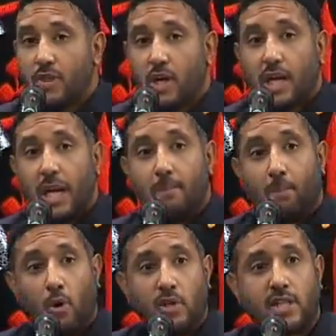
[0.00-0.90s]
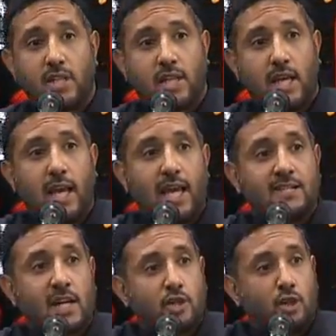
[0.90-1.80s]
The important thing
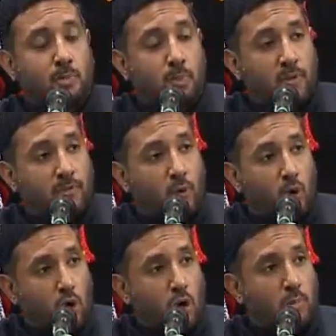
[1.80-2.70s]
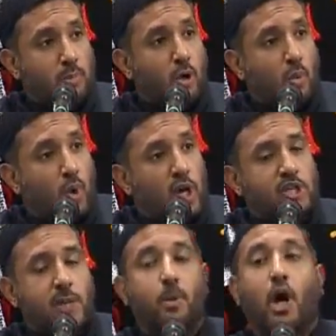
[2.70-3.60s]
is that you perform your
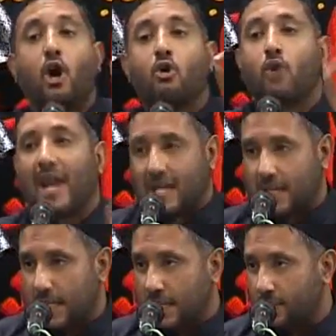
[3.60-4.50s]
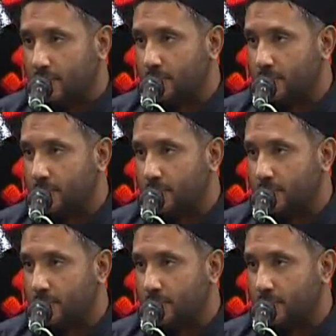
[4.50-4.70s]
worship correctly.